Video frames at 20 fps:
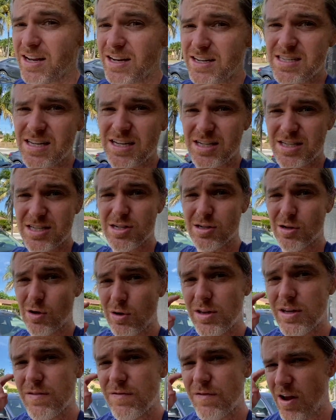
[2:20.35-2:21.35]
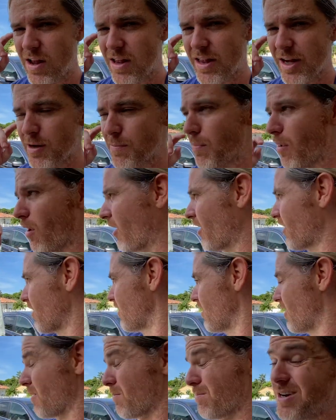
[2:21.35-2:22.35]
It's like slowly falling apart,
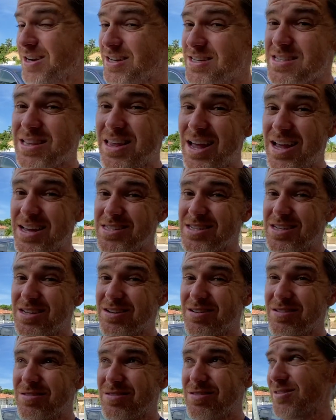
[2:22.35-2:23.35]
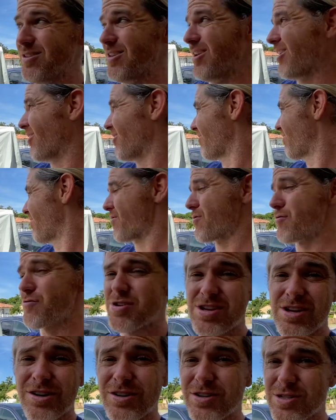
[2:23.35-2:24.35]
but it's lasted, you know,
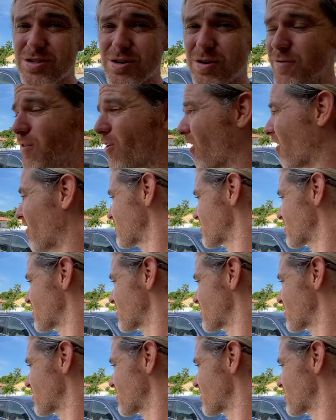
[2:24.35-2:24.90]
3 years so far.